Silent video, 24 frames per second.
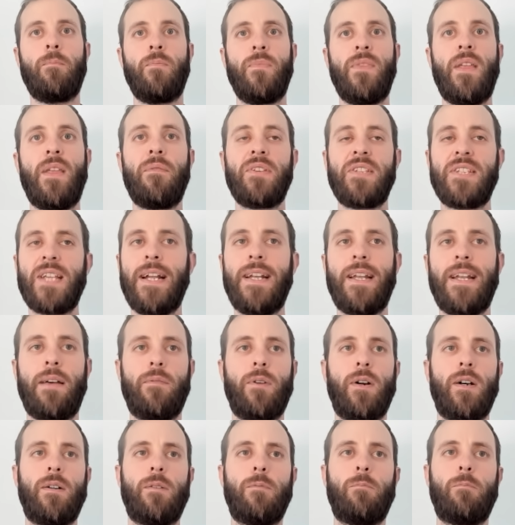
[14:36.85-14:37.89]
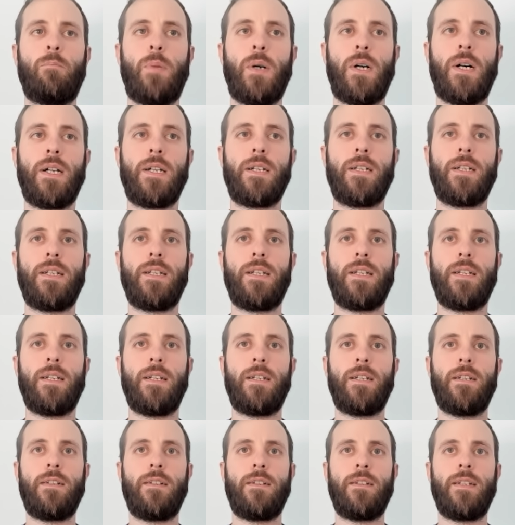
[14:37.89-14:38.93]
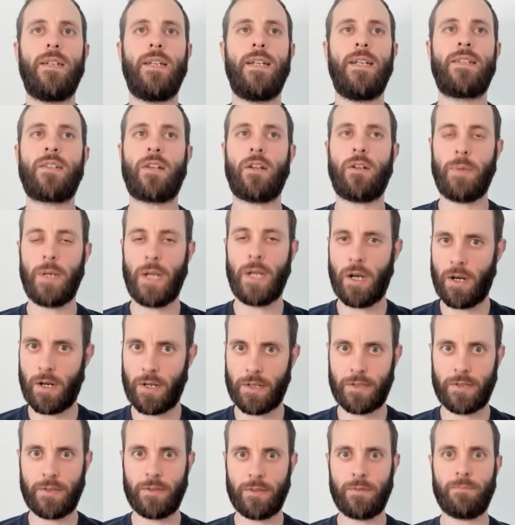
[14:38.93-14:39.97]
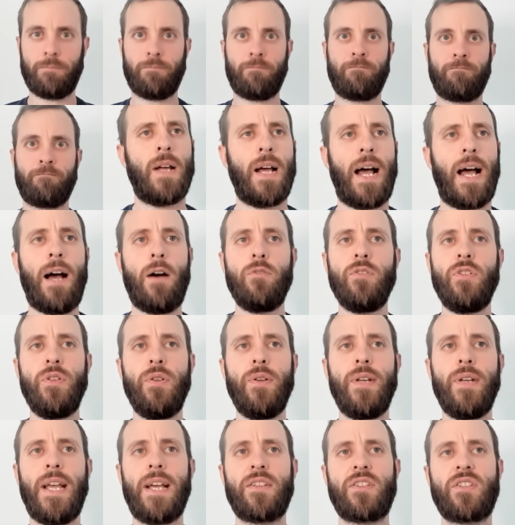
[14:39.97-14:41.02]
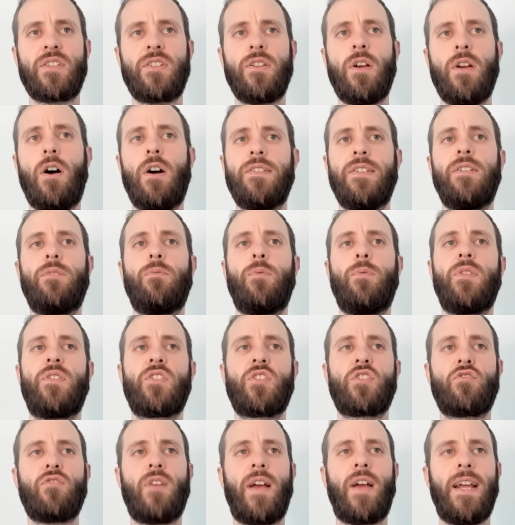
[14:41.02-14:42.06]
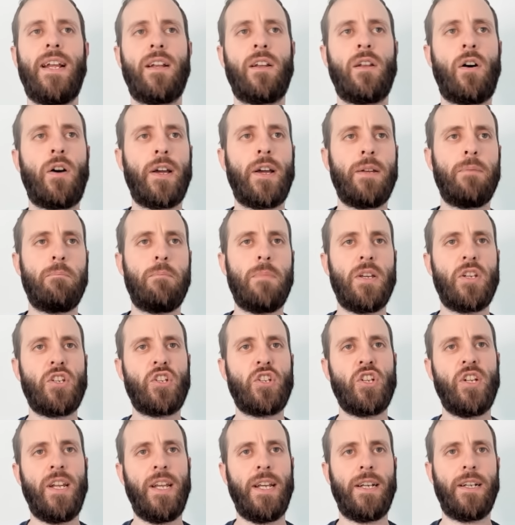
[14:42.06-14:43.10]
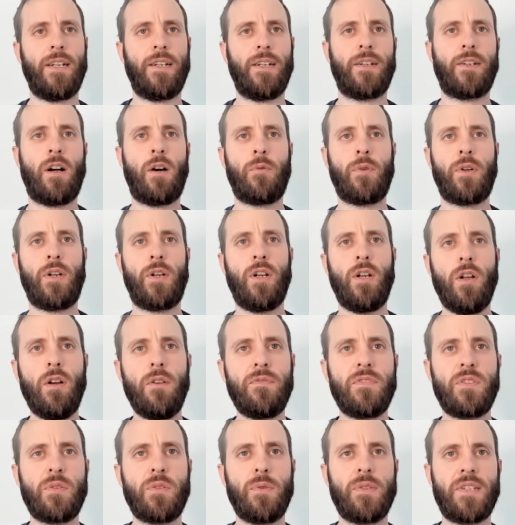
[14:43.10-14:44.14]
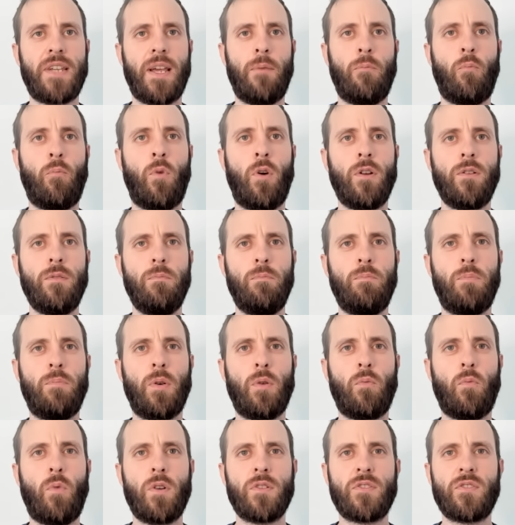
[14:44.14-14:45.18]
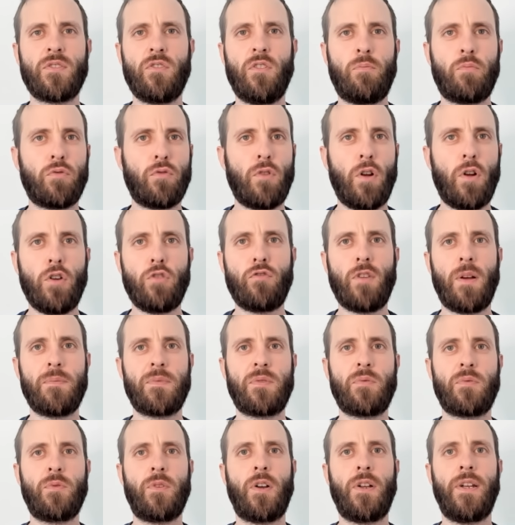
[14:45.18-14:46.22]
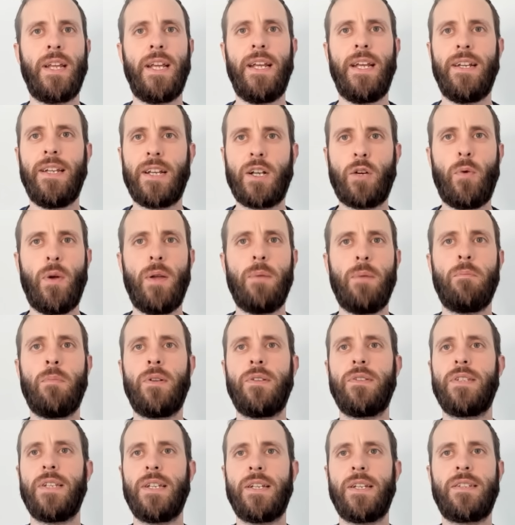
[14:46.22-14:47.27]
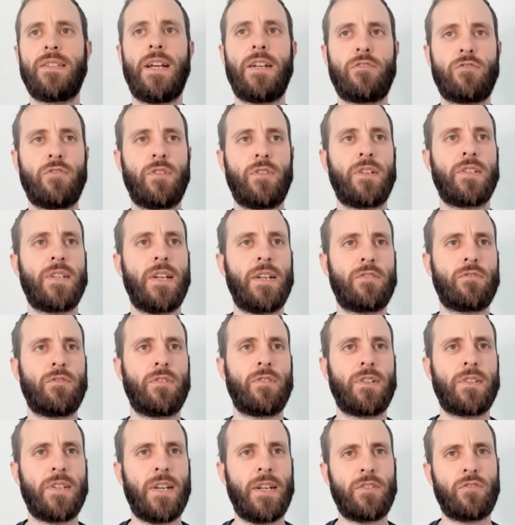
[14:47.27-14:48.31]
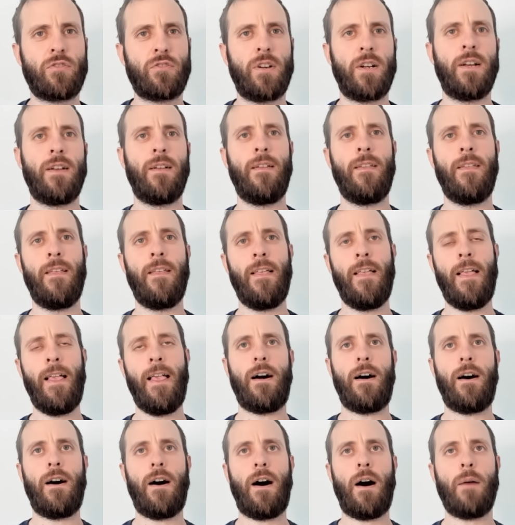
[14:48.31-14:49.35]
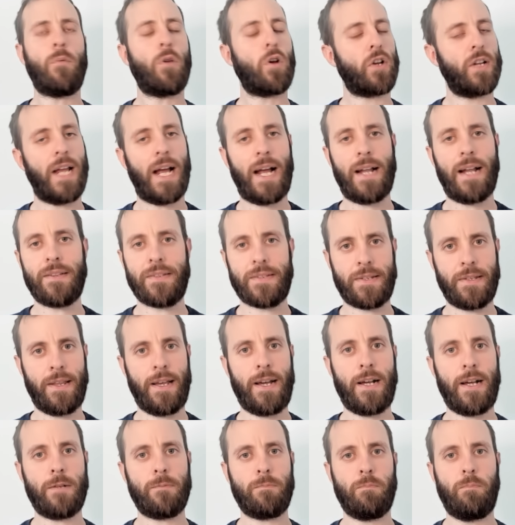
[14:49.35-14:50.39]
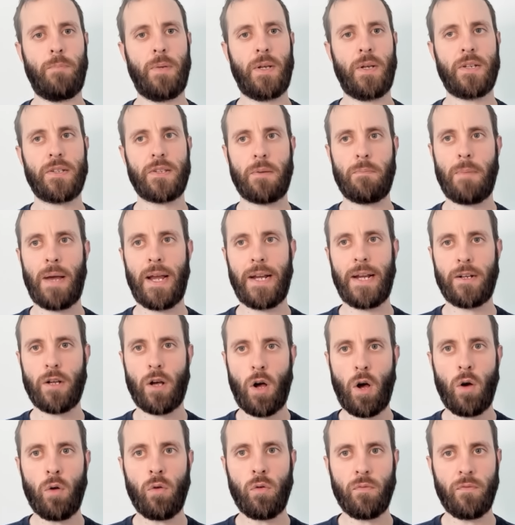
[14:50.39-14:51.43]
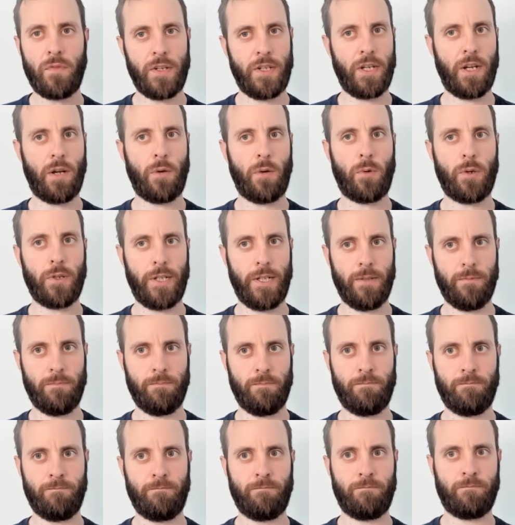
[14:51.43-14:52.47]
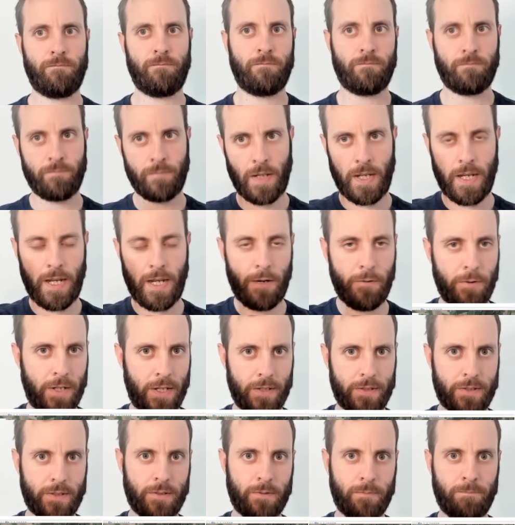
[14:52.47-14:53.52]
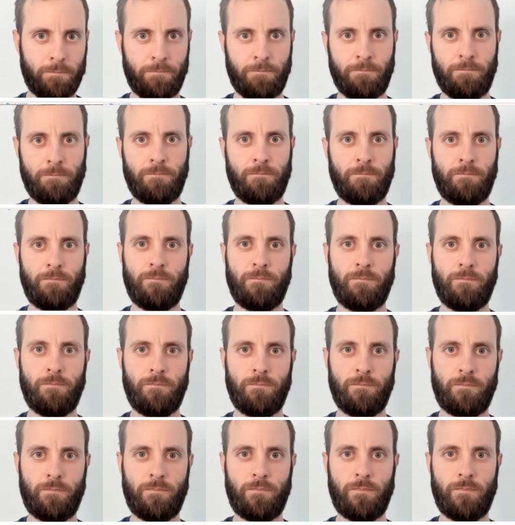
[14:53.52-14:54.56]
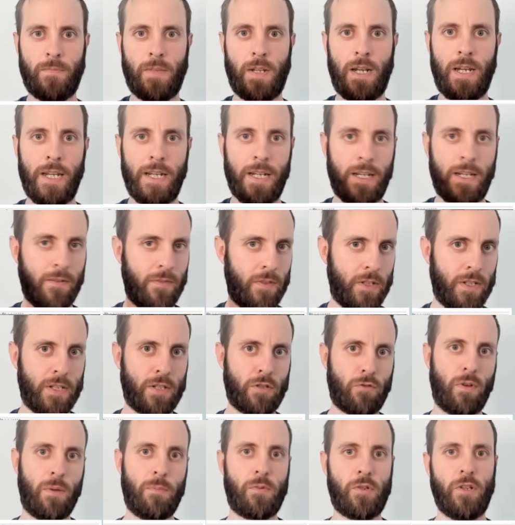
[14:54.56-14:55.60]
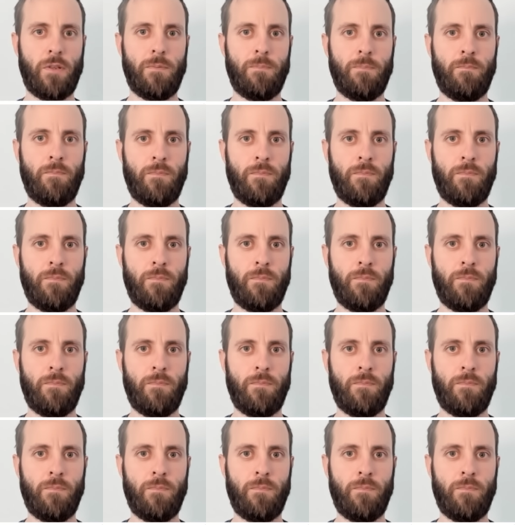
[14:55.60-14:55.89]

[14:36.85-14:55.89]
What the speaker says: Never say never, but it's going to be hard. How do you get started with straight line missioning? I would love to attempt one, but what sort of programs would I need, equipment, etc, etc, etc? I'm not going to answer that because I made a whole video on it. Here it is. Link in the description.